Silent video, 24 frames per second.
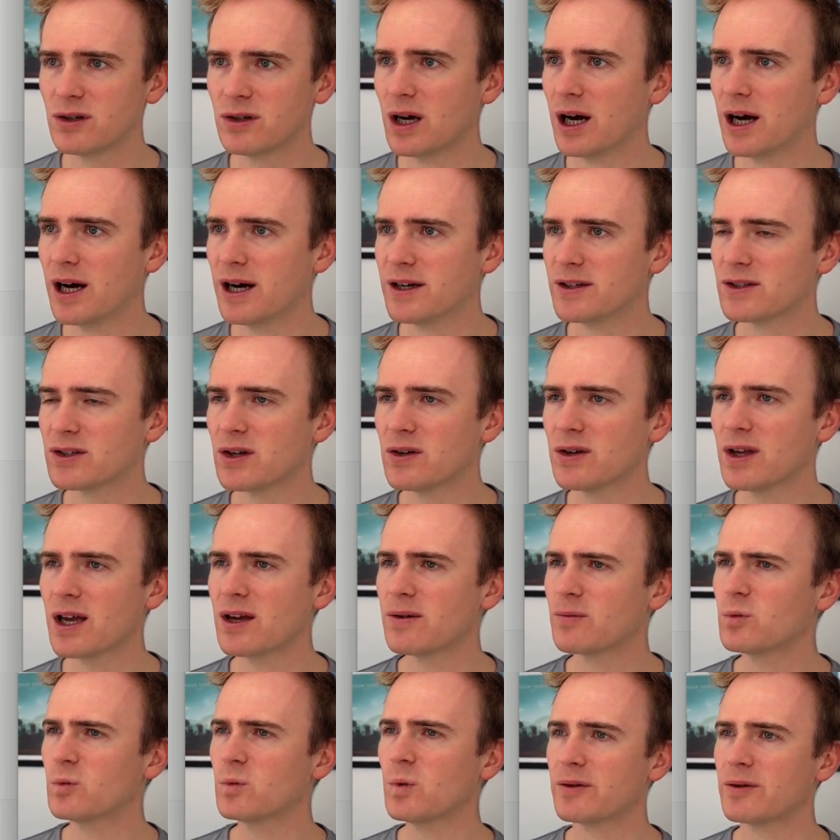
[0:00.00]
So yeah,
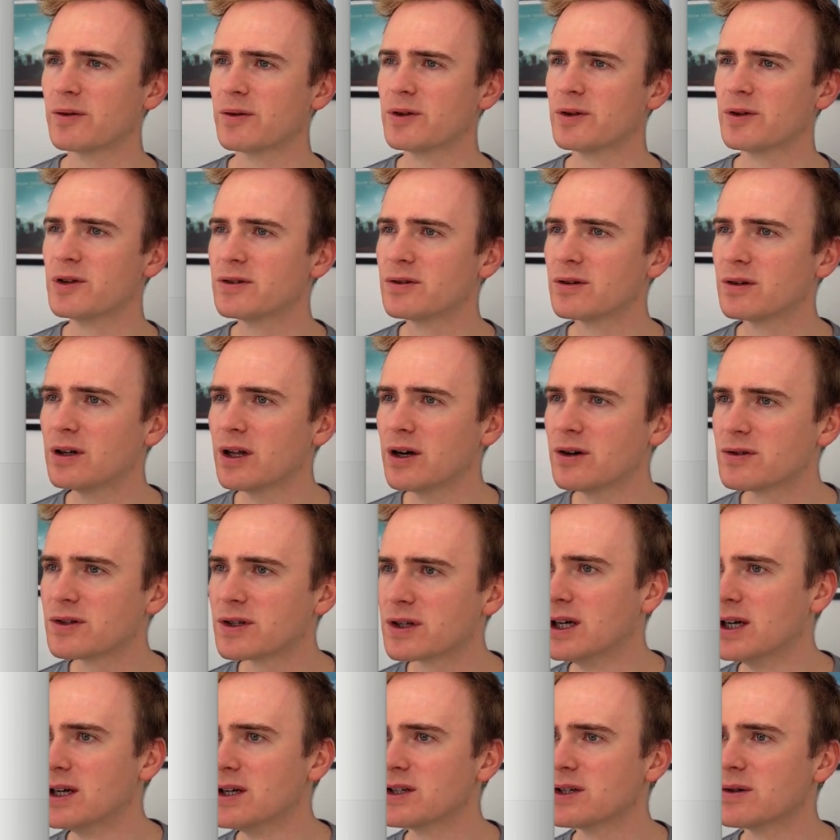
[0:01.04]
wow, you can do loads here.
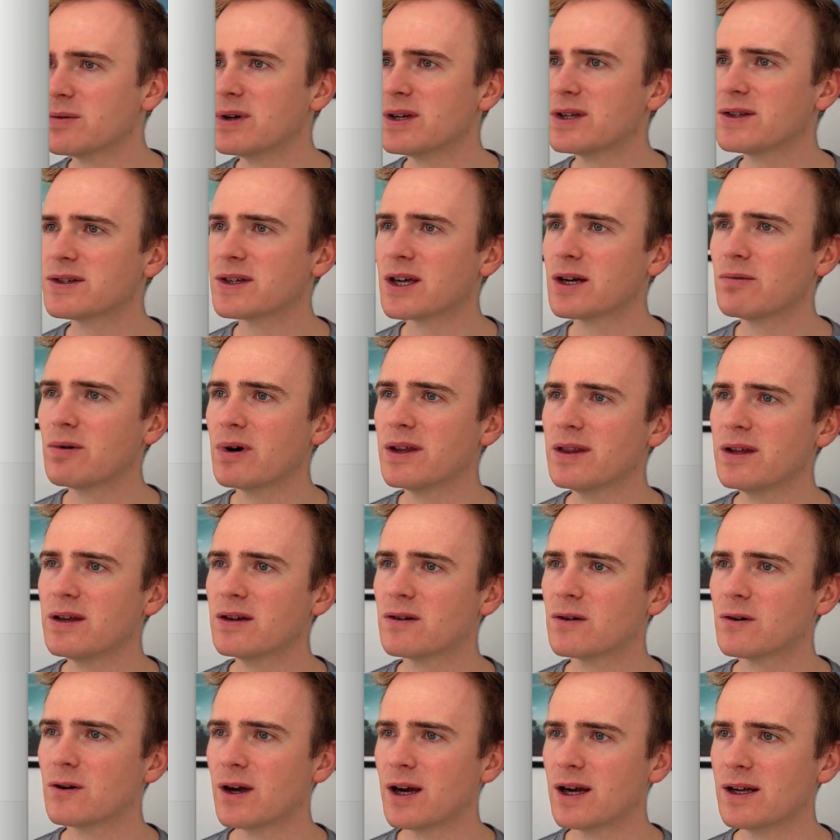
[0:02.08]
So we can say when the
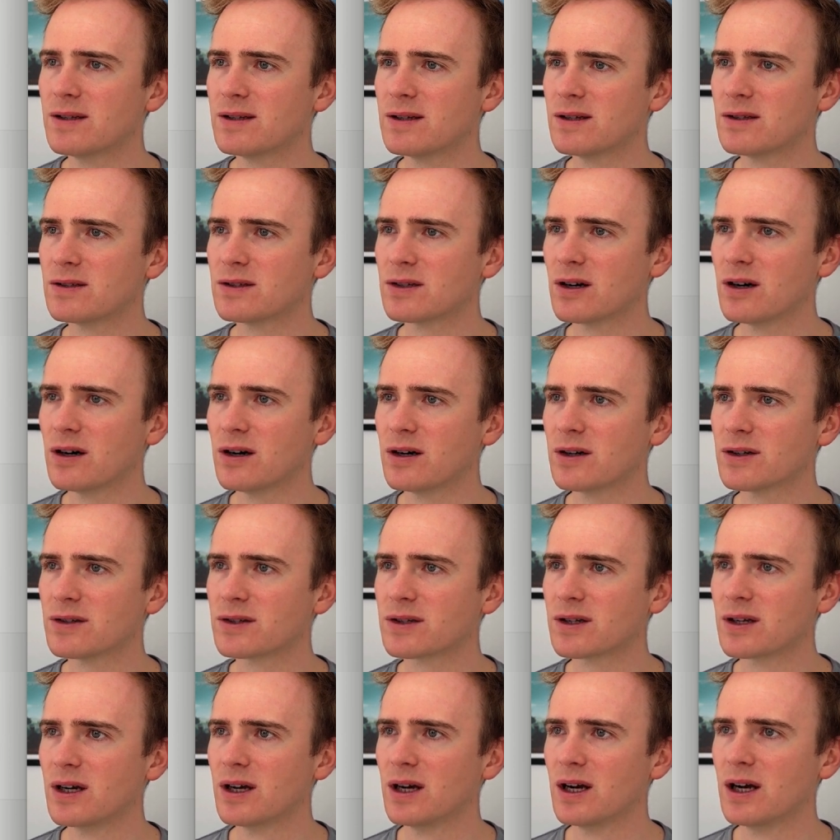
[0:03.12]
created
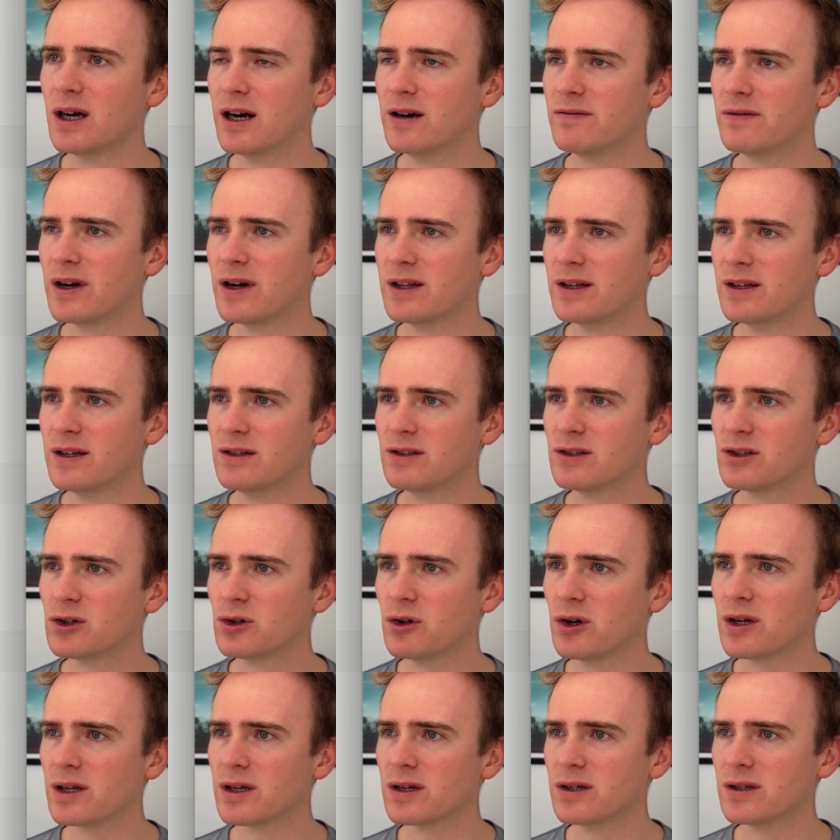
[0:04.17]
task event is
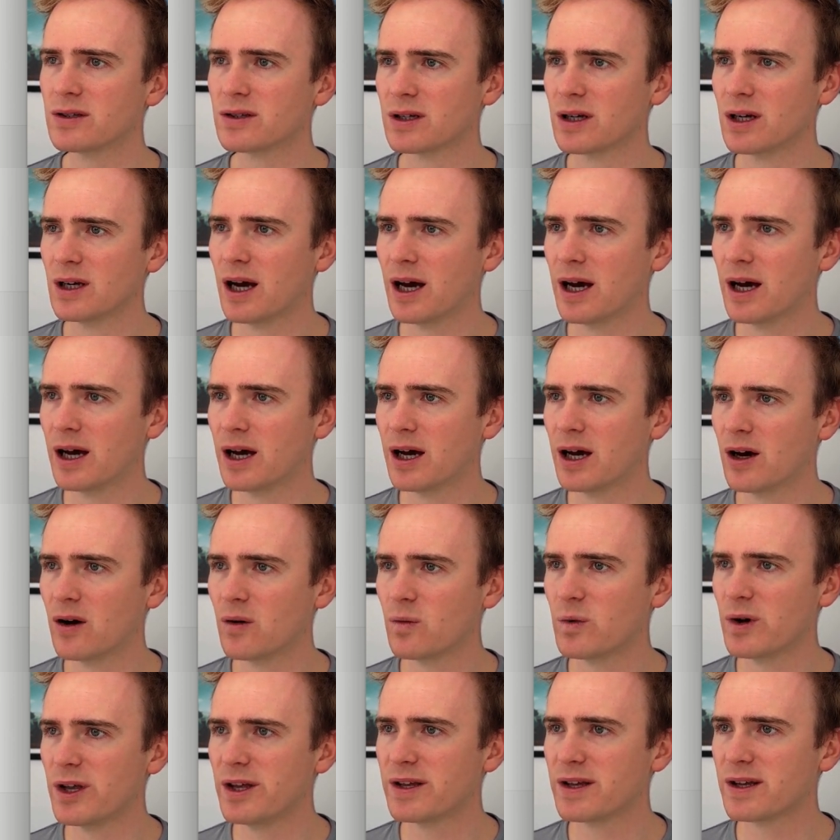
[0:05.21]
triggered, uh,
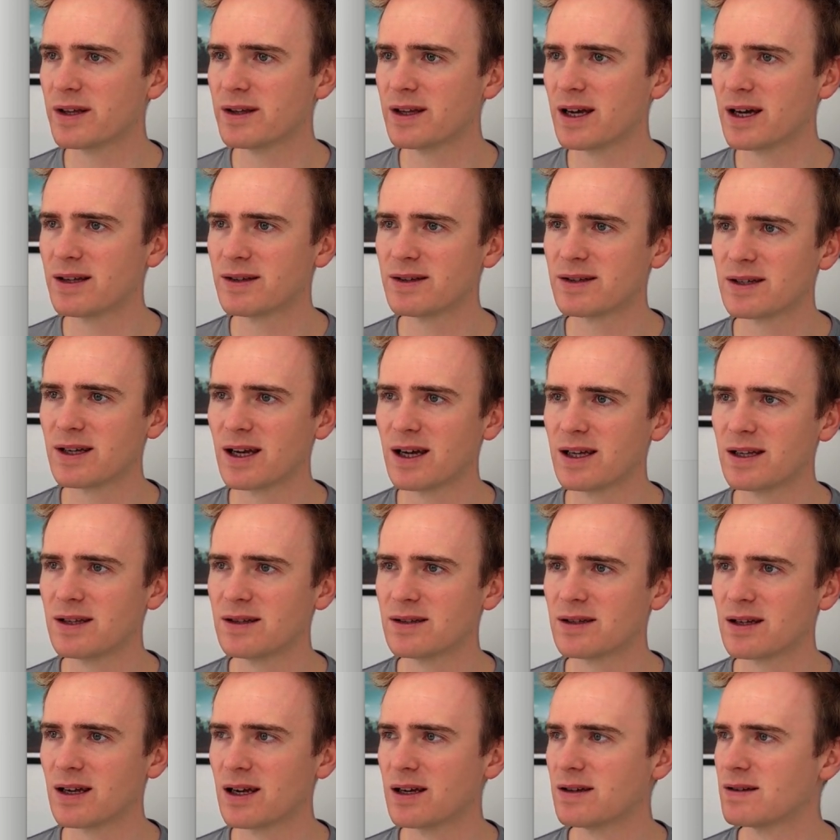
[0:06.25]
we can then
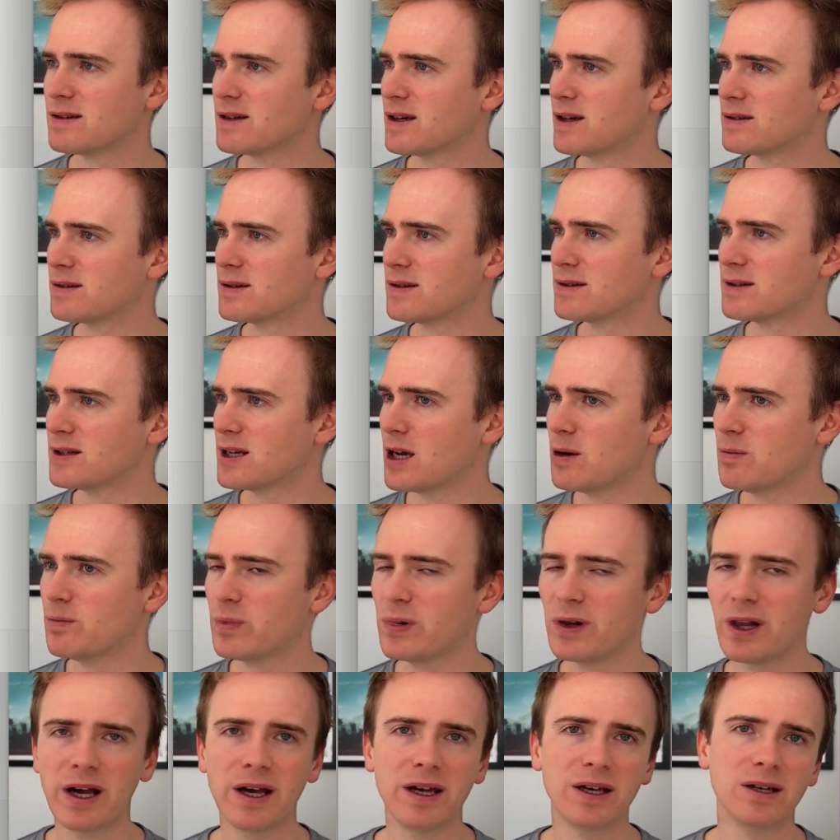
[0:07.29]
send a certain
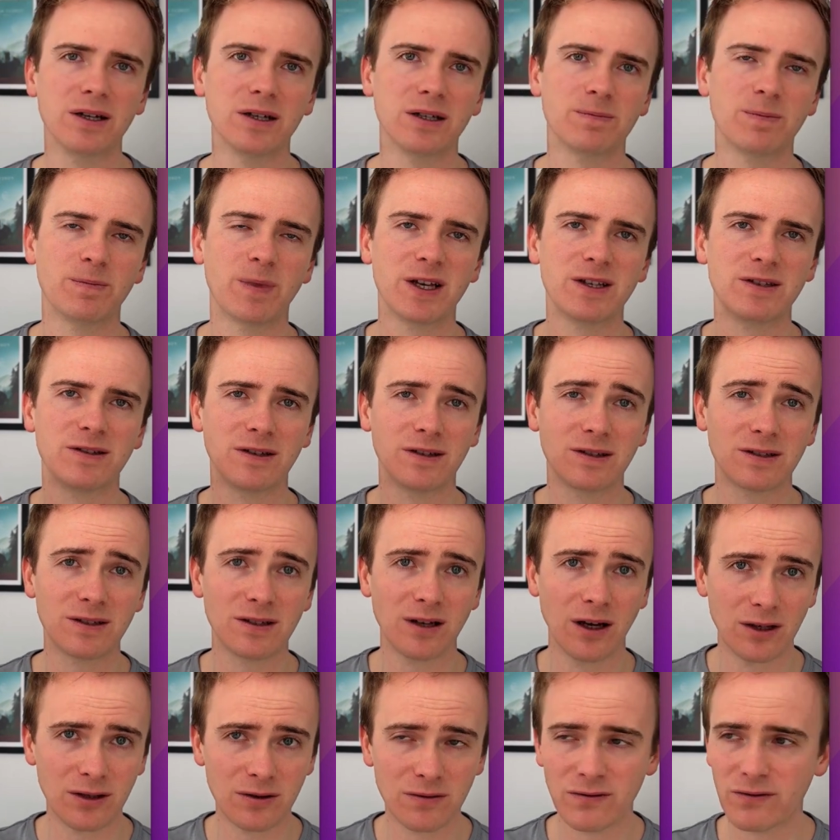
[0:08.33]
template, basically a
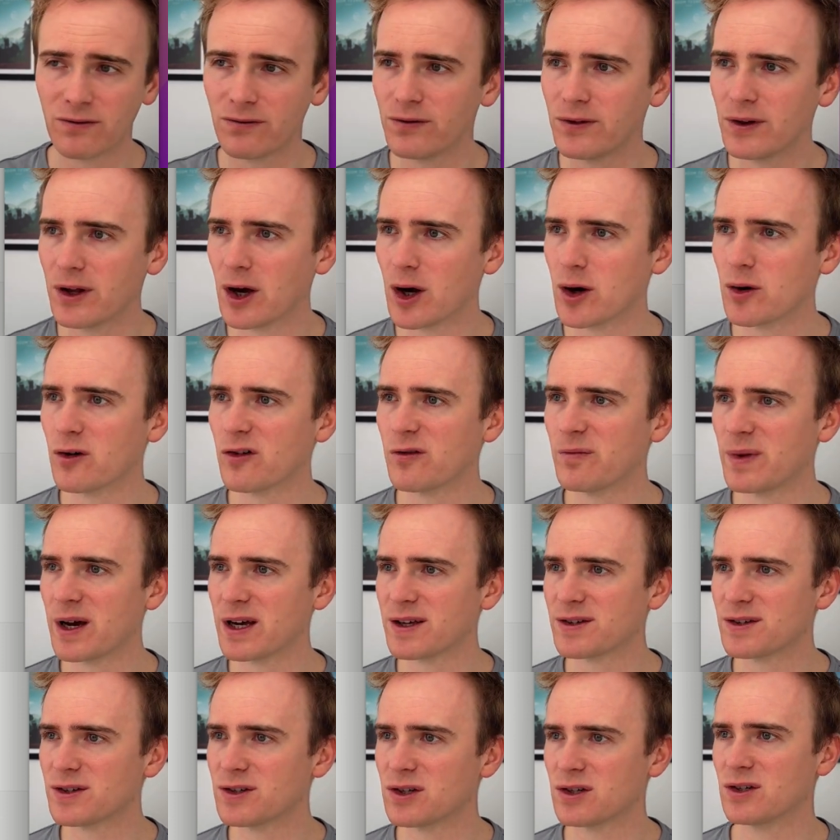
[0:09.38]
certain flow of
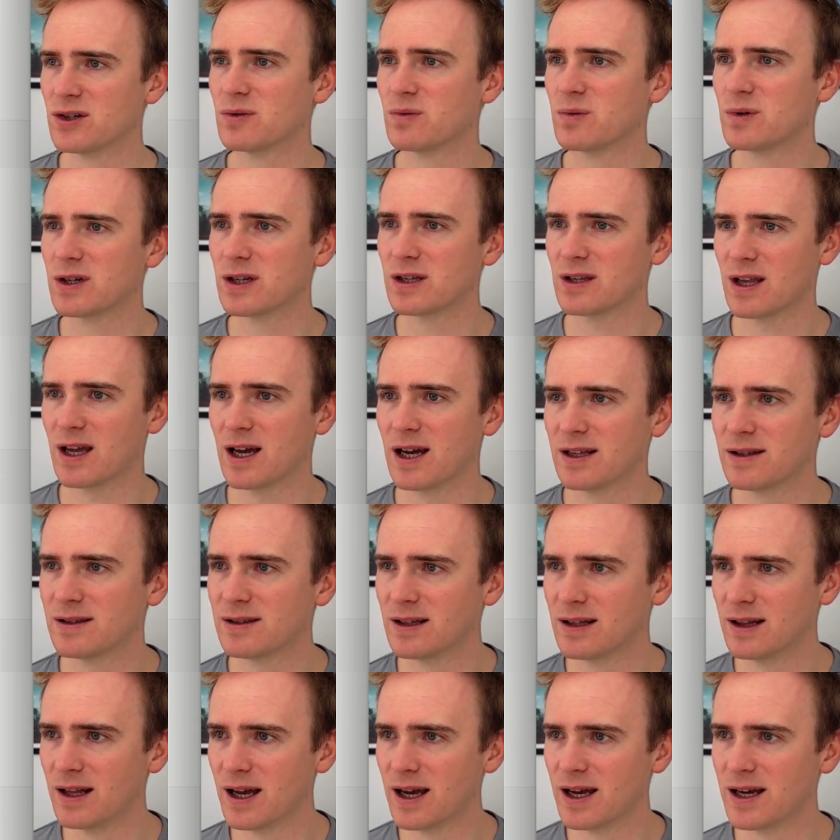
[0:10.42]
messages. We can add
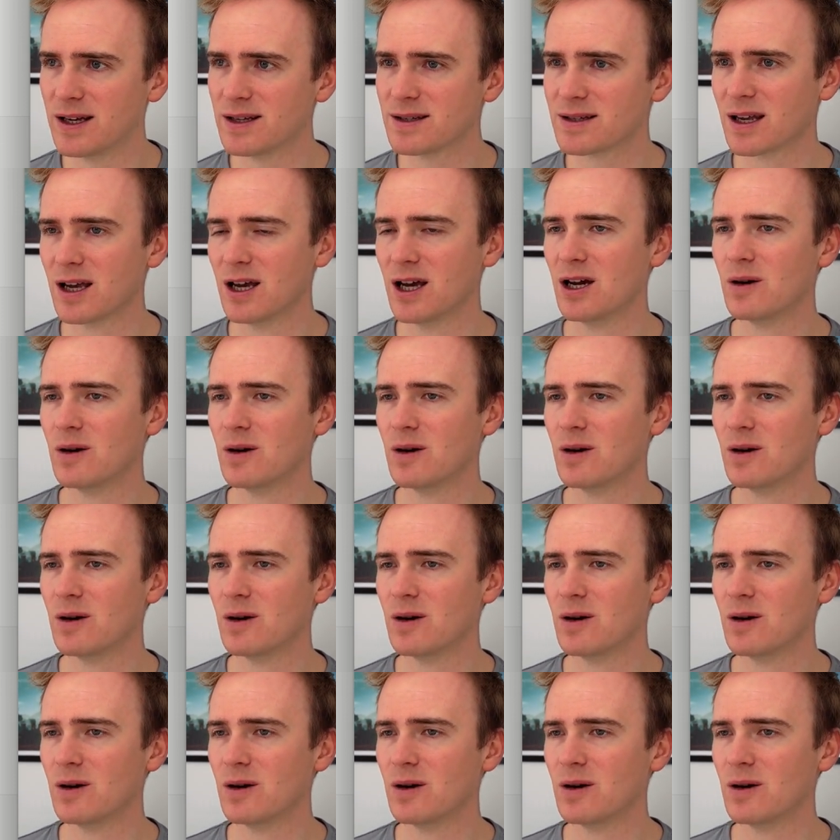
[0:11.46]
delays.